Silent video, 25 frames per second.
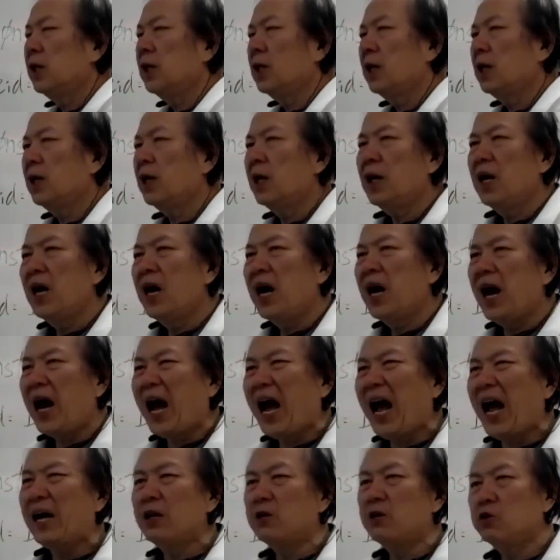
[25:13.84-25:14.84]
the
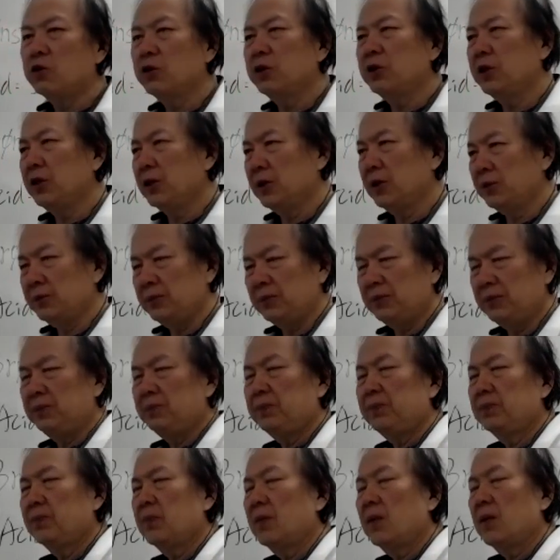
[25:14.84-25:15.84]
hydronium
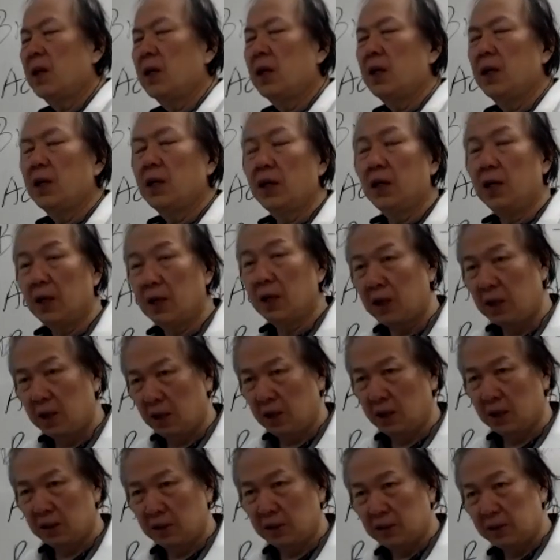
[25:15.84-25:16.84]
in
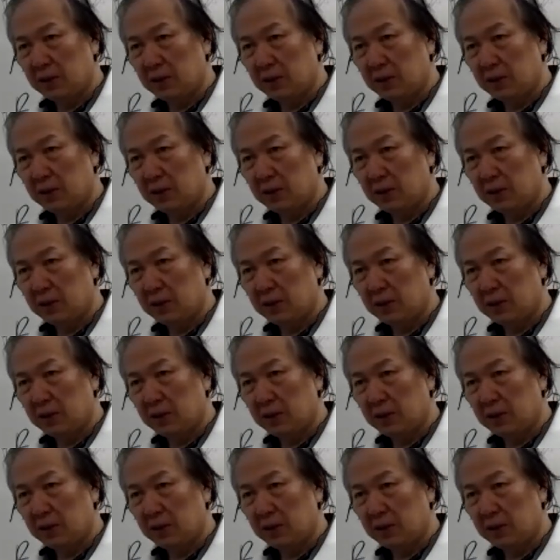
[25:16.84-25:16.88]
here.